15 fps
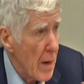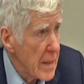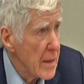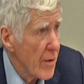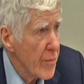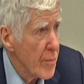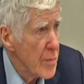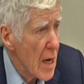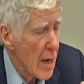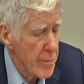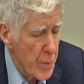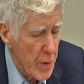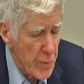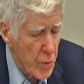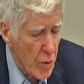Many of them young
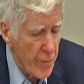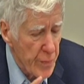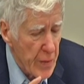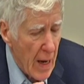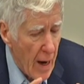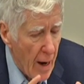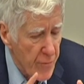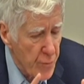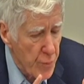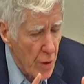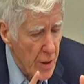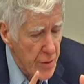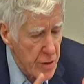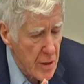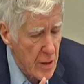people have
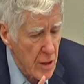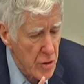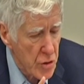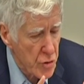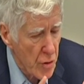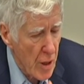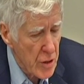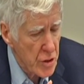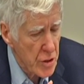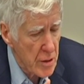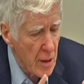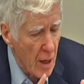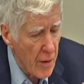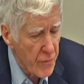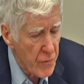brought the
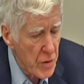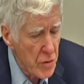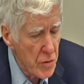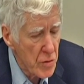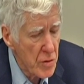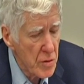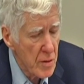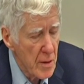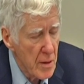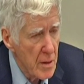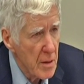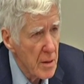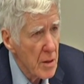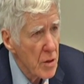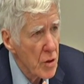construction of new
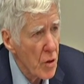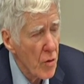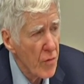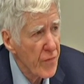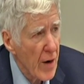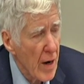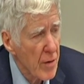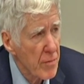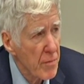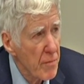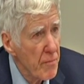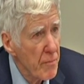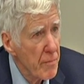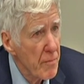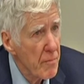coal-fired
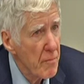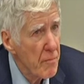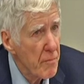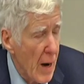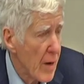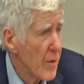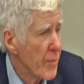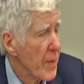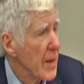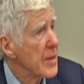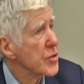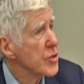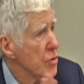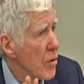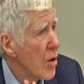power
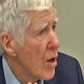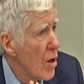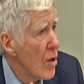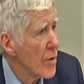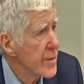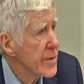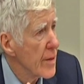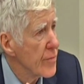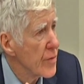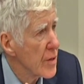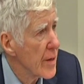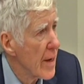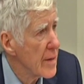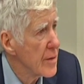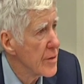plants to a halt in the
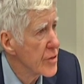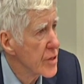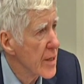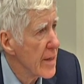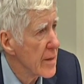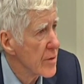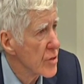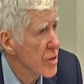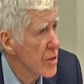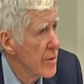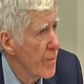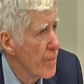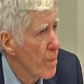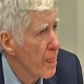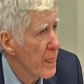United States.
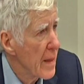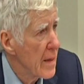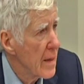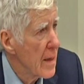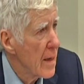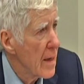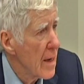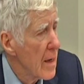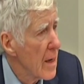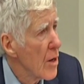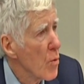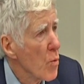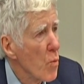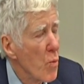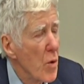
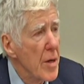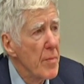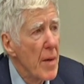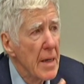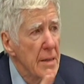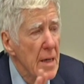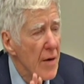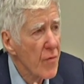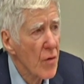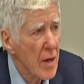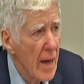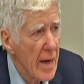We may never